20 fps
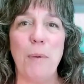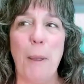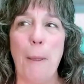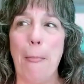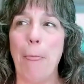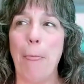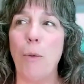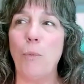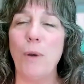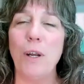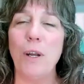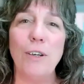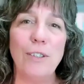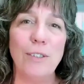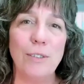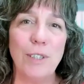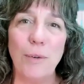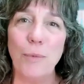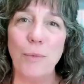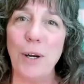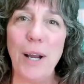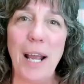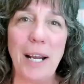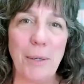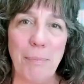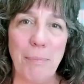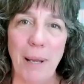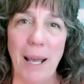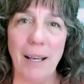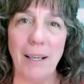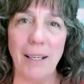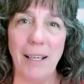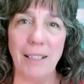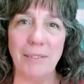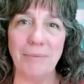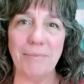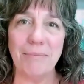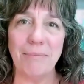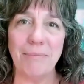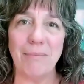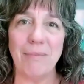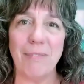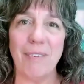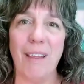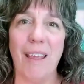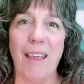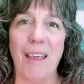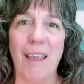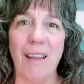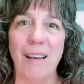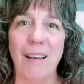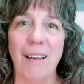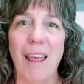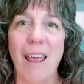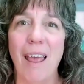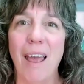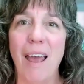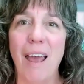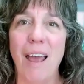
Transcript: but we're we're at a packing and